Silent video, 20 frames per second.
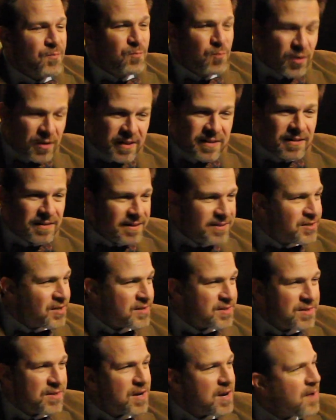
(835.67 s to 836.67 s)
Really
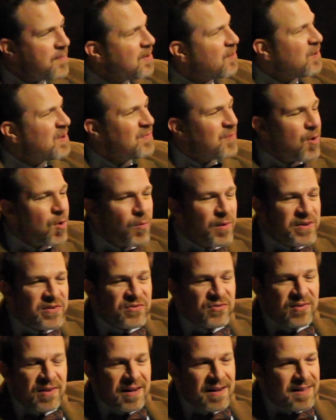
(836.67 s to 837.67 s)
delicious. We've always
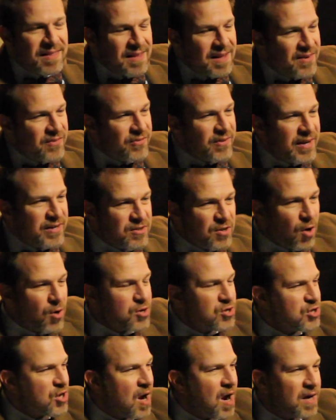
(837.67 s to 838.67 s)
seen things like
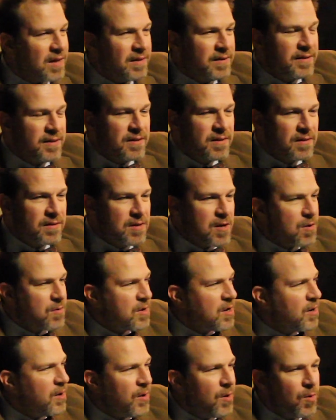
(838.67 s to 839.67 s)
dark chocolate and
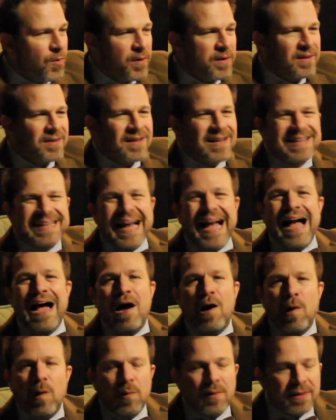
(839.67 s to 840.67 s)
cocoa and
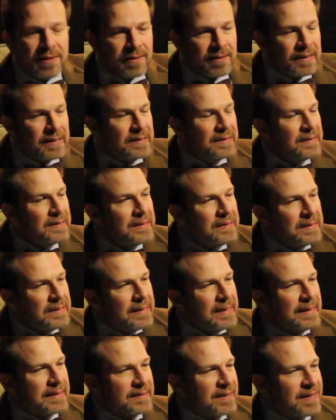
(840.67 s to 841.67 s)
cacao
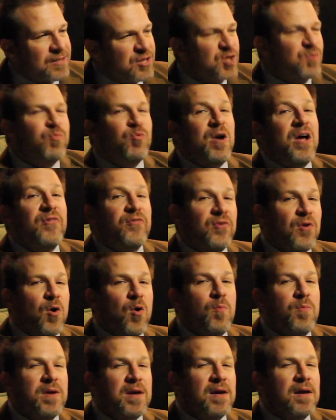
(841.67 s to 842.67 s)
and espresso
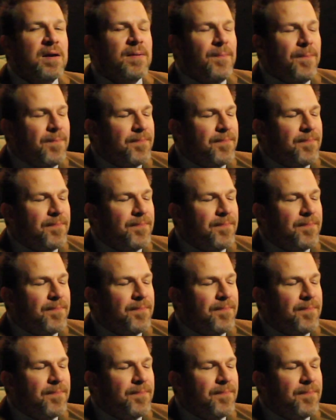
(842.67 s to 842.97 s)
be